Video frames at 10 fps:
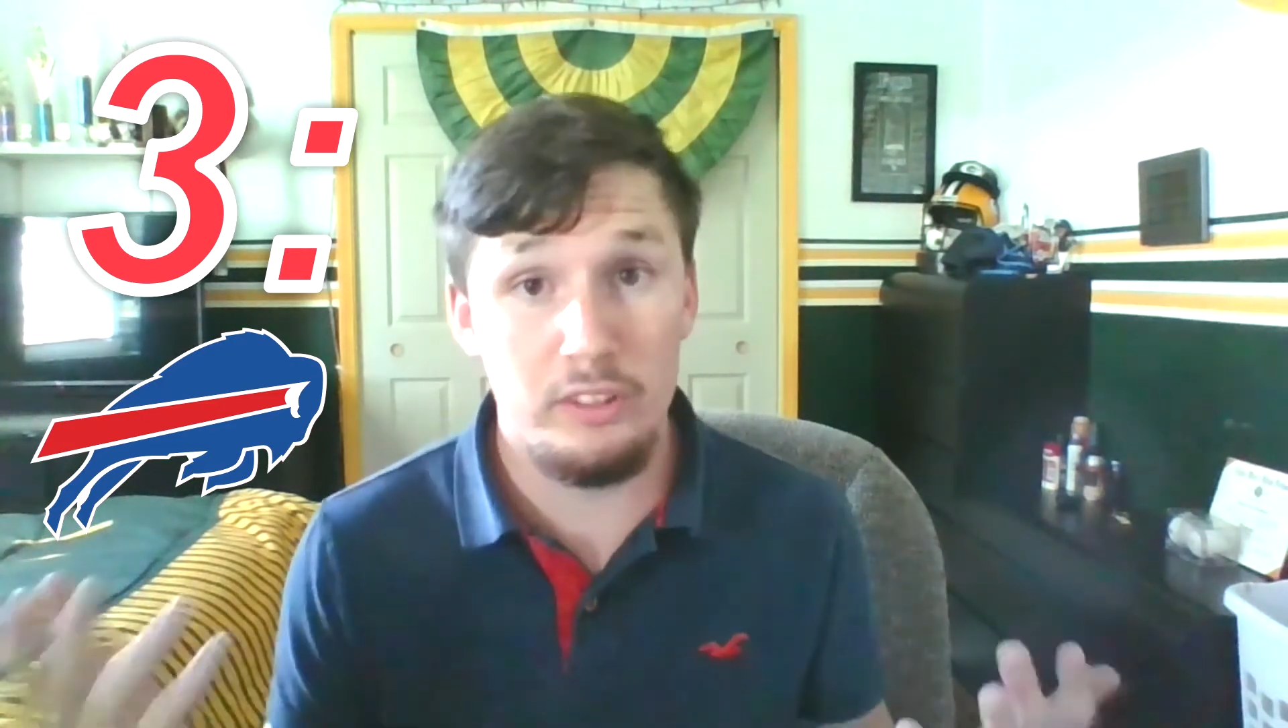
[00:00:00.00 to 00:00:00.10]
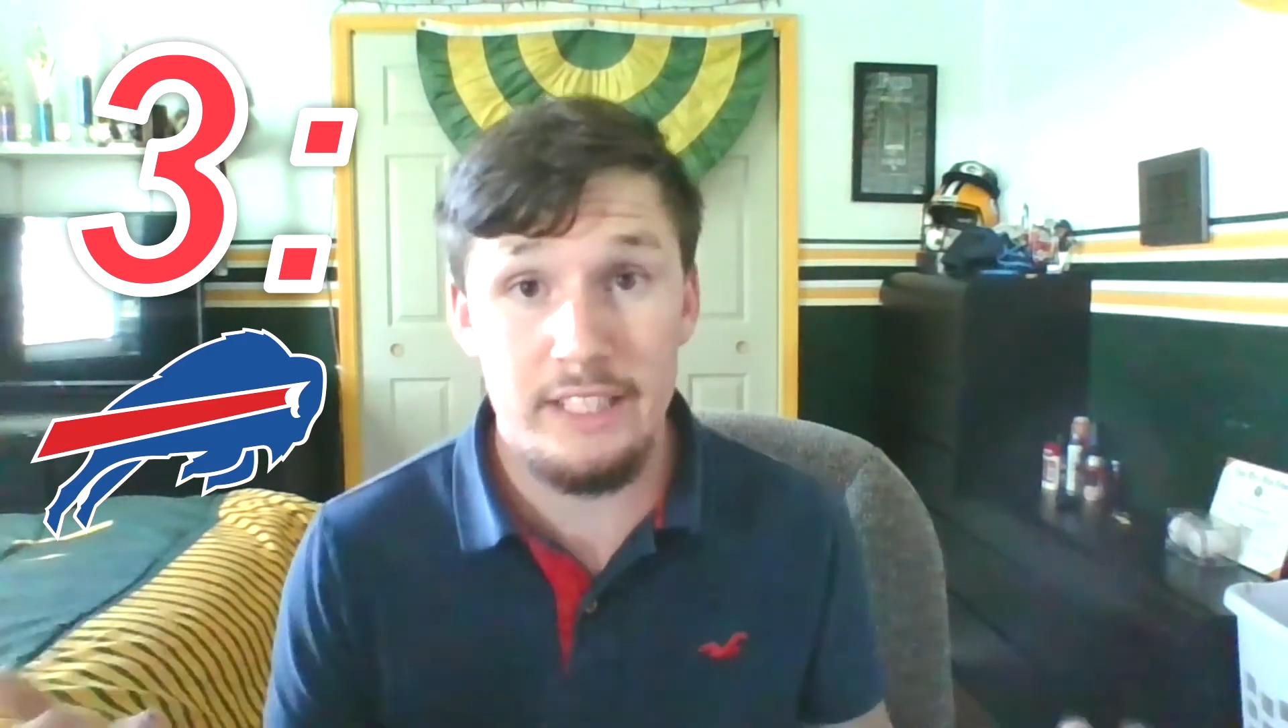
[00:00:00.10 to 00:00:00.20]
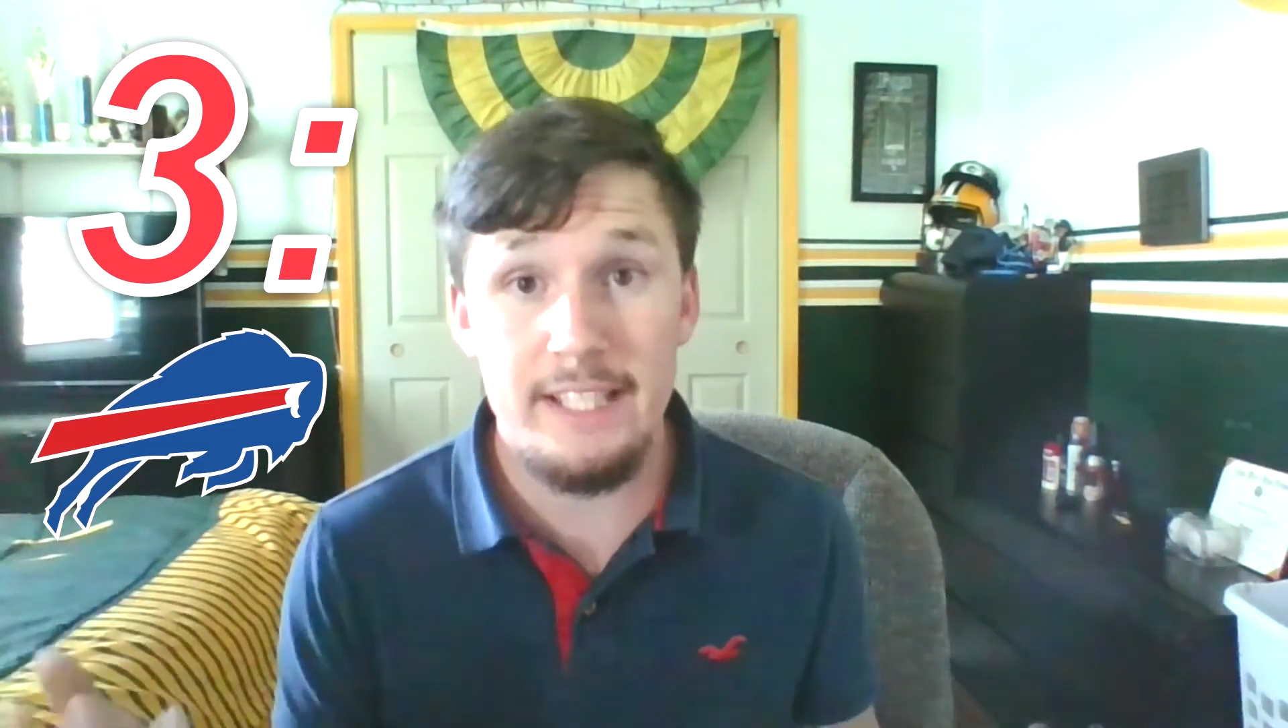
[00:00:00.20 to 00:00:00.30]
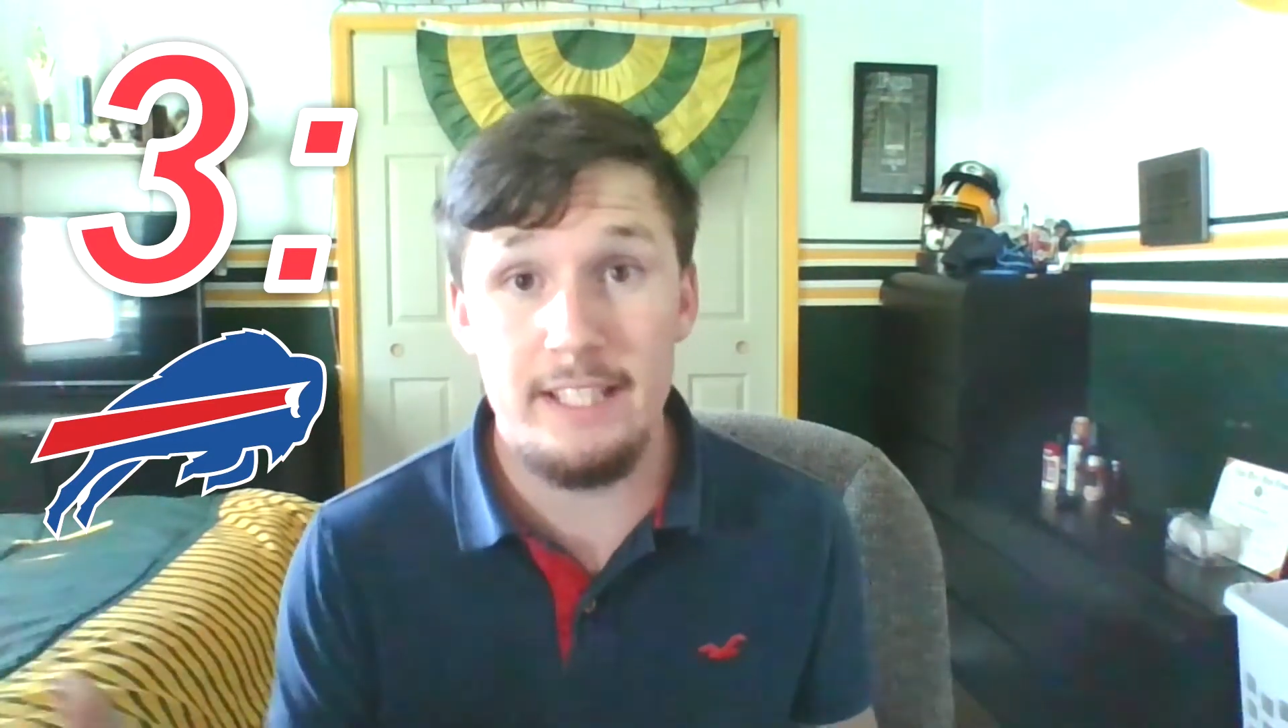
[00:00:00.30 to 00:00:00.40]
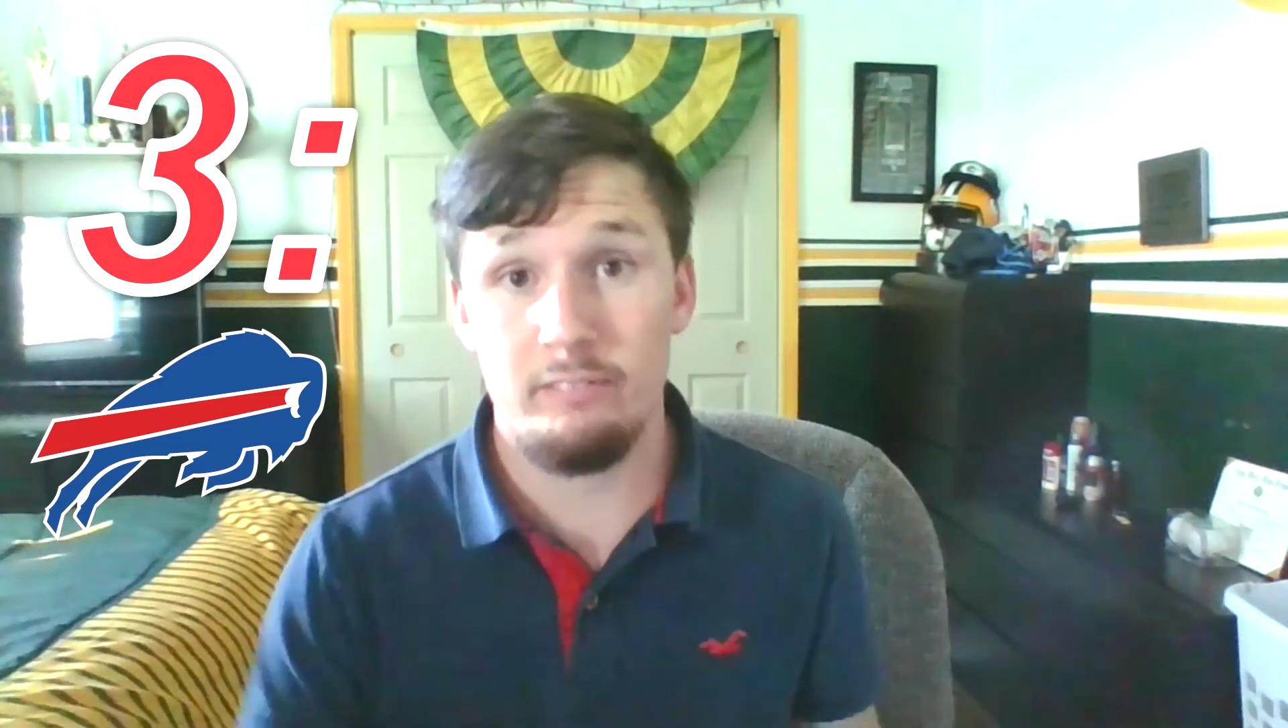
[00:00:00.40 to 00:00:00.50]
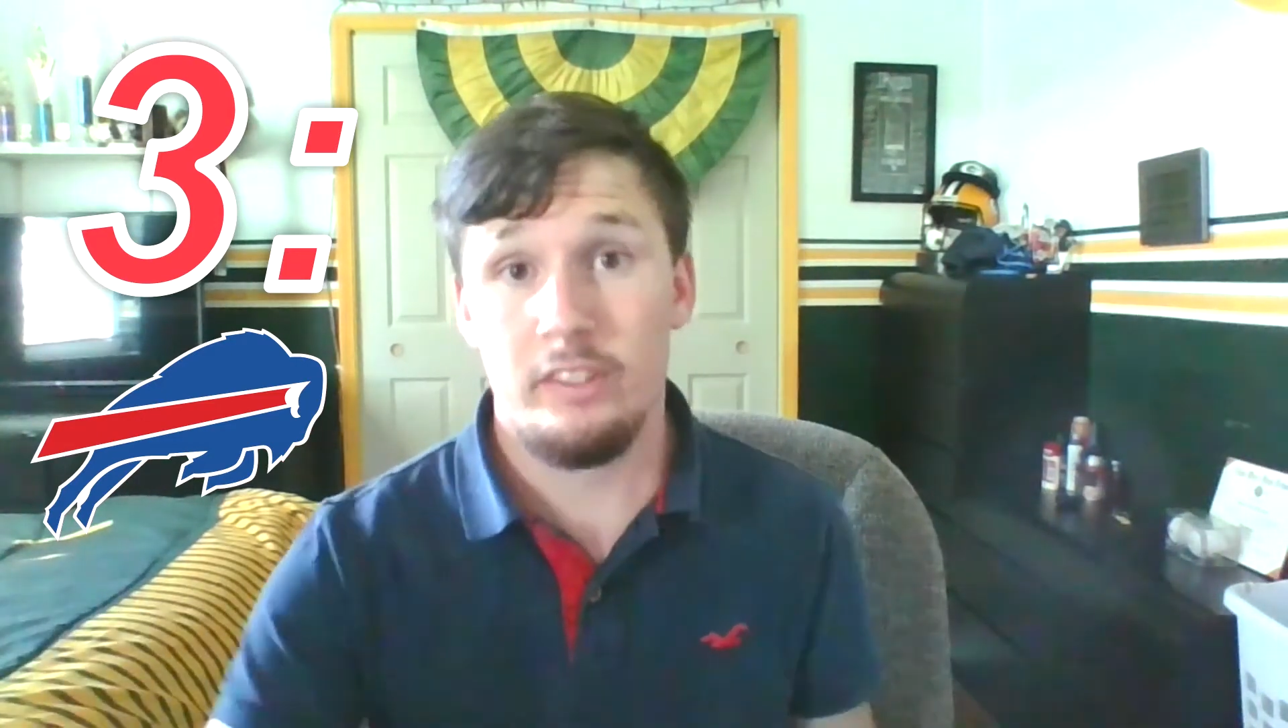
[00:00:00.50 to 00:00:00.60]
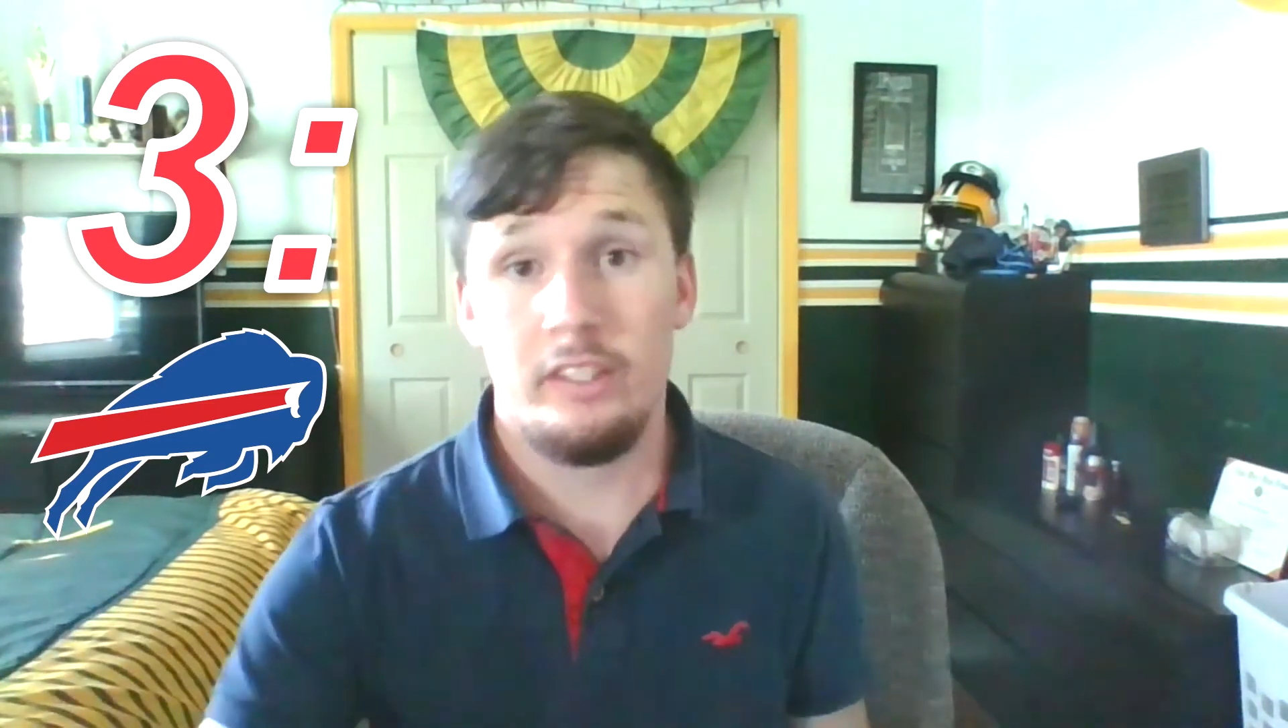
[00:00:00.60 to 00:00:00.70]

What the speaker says: team.